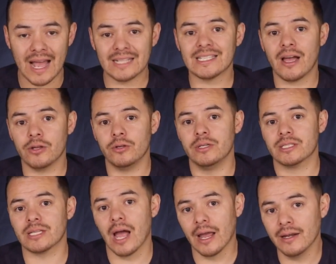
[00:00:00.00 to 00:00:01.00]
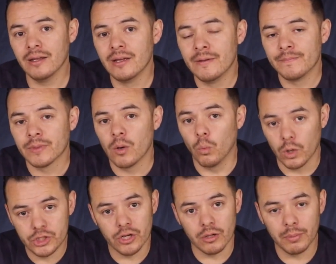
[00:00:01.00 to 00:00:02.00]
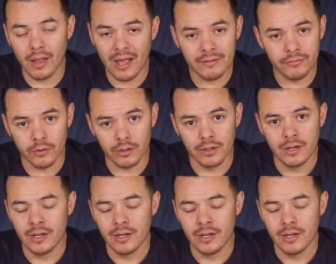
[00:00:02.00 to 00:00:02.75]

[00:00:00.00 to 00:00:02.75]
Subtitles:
That's how you decide what you're applying for.